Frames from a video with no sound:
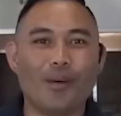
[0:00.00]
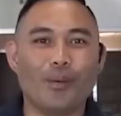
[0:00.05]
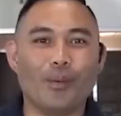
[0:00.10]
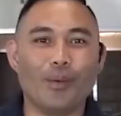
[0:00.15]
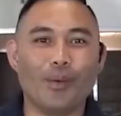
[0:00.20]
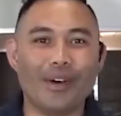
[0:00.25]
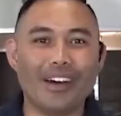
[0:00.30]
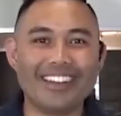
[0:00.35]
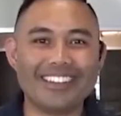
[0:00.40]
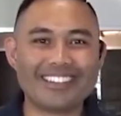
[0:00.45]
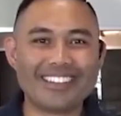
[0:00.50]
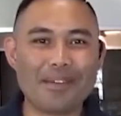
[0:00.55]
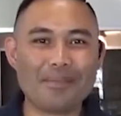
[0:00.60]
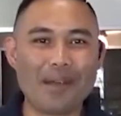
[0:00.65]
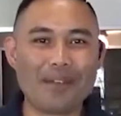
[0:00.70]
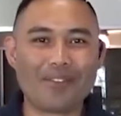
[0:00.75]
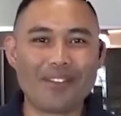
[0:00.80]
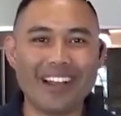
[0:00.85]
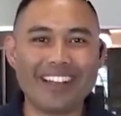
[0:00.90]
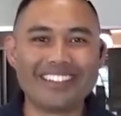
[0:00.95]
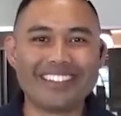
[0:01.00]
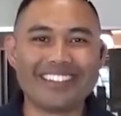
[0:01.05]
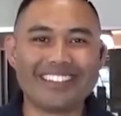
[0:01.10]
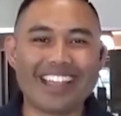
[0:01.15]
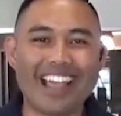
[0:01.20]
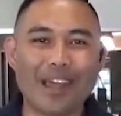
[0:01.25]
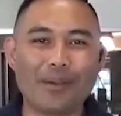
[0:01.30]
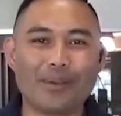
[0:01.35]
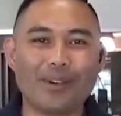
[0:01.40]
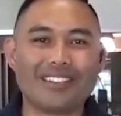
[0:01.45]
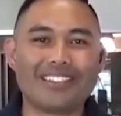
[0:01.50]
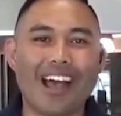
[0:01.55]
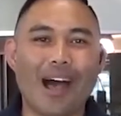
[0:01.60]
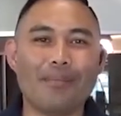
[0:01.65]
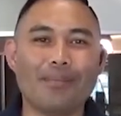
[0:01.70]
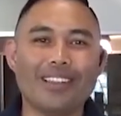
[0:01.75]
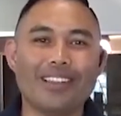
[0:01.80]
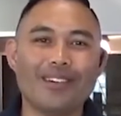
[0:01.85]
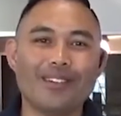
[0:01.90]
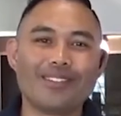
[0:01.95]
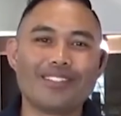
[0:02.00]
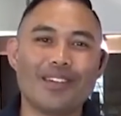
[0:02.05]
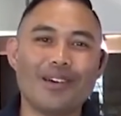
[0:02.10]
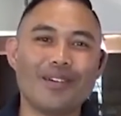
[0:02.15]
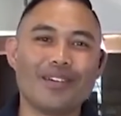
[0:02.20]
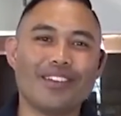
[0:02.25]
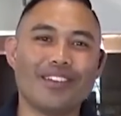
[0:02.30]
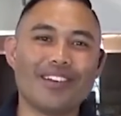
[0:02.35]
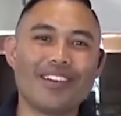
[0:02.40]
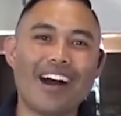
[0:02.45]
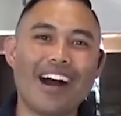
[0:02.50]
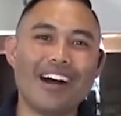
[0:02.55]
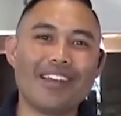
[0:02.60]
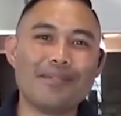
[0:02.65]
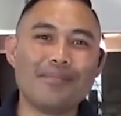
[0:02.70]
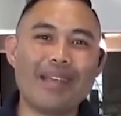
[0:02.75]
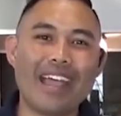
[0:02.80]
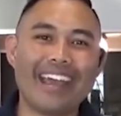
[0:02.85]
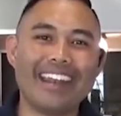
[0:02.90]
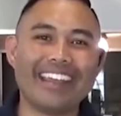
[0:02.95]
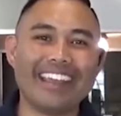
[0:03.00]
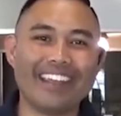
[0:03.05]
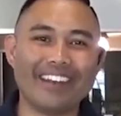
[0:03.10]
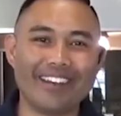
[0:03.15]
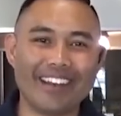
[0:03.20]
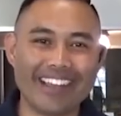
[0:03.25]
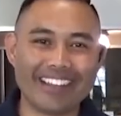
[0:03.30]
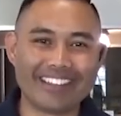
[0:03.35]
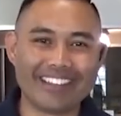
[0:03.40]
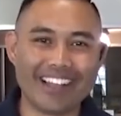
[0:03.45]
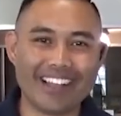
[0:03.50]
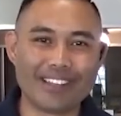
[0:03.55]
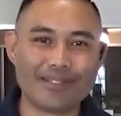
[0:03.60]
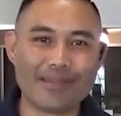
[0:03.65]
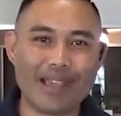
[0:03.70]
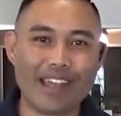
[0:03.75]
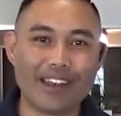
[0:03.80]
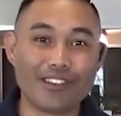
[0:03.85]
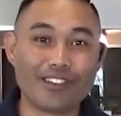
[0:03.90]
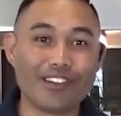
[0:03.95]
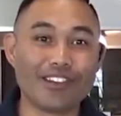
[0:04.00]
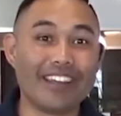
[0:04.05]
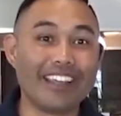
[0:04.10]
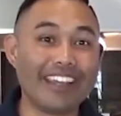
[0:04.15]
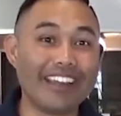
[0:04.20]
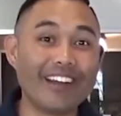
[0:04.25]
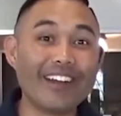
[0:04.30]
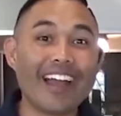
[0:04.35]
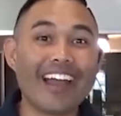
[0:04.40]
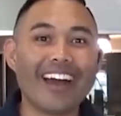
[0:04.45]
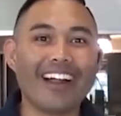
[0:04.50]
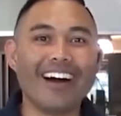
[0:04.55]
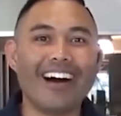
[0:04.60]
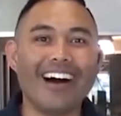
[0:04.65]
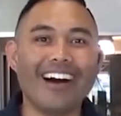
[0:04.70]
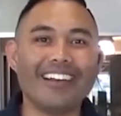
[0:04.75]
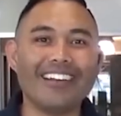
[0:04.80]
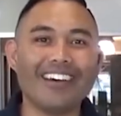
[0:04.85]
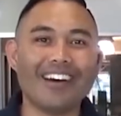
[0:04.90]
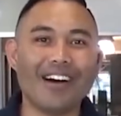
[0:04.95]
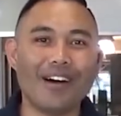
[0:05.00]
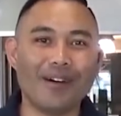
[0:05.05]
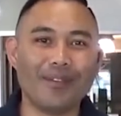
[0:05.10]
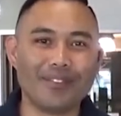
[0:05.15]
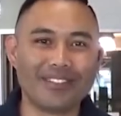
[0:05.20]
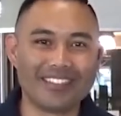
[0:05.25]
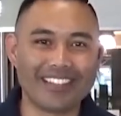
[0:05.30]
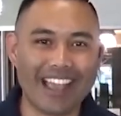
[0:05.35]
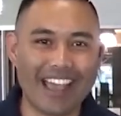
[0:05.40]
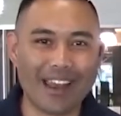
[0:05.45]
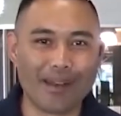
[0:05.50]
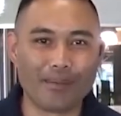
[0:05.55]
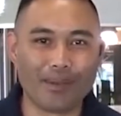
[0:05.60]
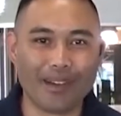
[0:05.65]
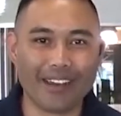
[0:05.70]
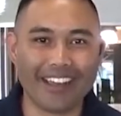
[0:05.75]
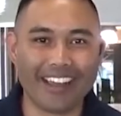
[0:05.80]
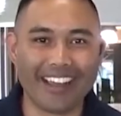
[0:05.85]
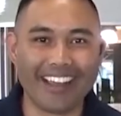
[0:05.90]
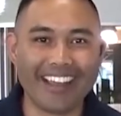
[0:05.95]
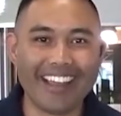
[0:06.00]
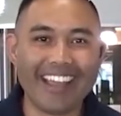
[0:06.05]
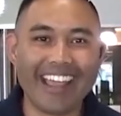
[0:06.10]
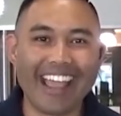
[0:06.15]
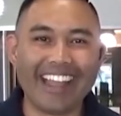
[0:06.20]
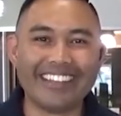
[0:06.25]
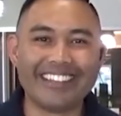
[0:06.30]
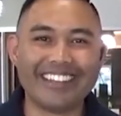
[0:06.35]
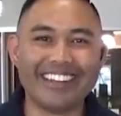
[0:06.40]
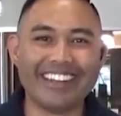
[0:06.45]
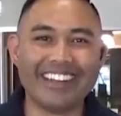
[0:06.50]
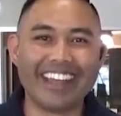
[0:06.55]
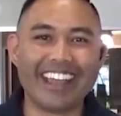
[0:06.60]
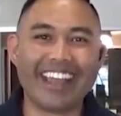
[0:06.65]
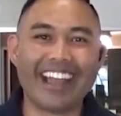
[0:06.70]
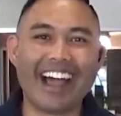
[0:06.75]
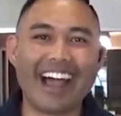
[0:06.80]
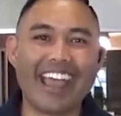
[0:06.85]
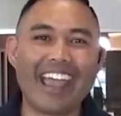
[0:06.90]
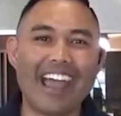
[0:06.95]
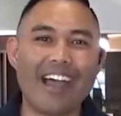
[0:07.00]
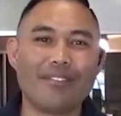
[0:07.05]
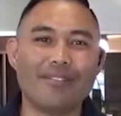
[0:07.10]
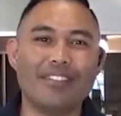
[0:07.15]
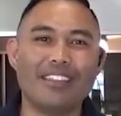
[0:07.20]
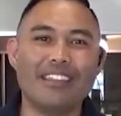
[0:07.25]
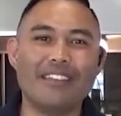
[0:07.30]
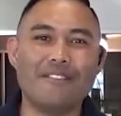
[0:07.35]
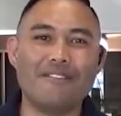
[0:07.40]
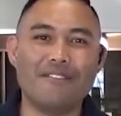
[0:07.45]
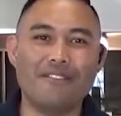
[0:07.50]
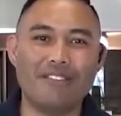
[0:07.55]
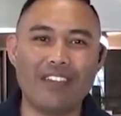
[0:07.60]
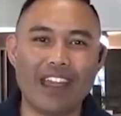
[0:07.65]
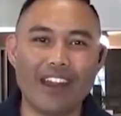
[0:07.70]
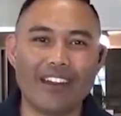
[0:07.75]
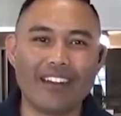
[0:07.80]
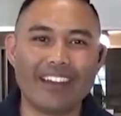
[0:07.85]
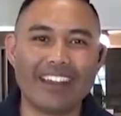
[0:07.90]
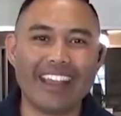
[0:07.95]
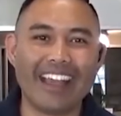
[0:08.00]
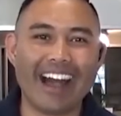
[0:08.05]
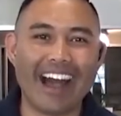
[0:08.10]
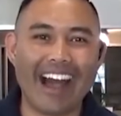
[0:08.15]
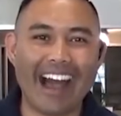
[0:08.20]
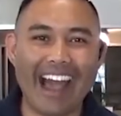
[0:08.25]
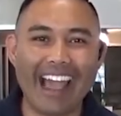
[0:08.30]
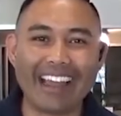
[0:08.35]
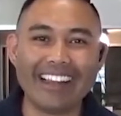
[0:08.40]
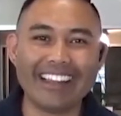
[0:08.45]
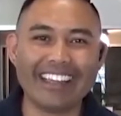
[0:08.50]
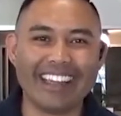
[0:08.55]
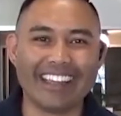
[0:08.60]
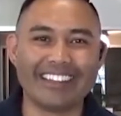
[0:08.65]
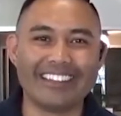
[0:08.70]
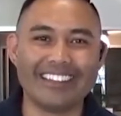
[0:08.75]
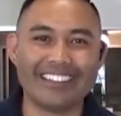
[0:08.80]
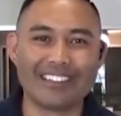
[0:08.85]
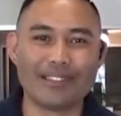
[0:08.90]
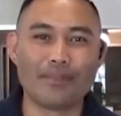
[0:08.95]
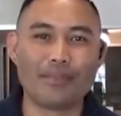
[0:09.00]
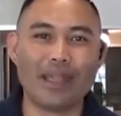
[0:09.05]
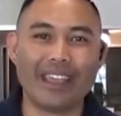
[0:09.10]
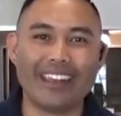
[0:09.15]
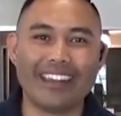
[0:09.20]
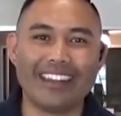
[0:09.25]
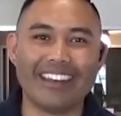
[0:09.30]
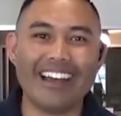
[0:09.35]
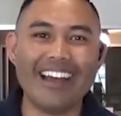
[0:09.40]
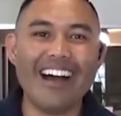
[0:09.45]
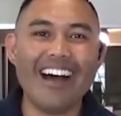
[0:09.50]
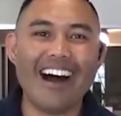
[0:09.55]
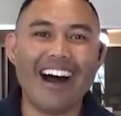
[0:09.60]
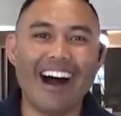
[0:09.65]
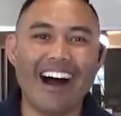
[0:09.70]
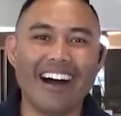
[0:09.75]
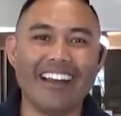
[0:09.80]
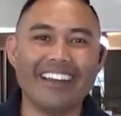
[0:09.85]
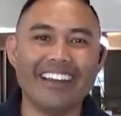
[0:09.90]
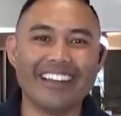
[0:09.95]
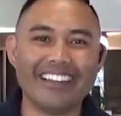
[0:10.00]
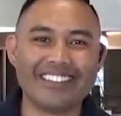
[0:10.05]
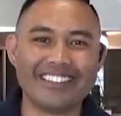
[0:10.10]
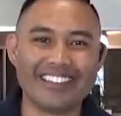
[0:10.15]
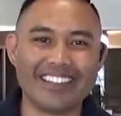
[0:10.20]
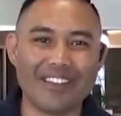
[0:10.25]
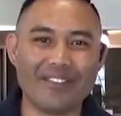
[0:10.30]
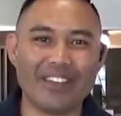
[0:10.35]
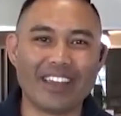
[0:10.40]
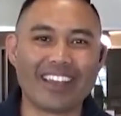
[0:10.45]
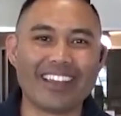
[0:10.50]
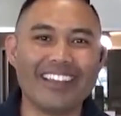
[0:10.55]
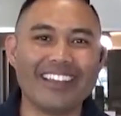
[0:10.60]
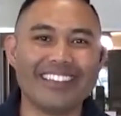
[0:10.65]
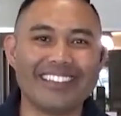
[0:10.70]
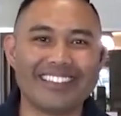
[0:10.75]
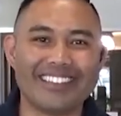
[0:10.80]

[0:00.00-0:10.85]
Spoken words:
What is up, my friends? It's Edward Tomaloso, your Honda man, internet sales manager here at Honda of Santa Maria. And today I have the very highly anticipated Honda Civic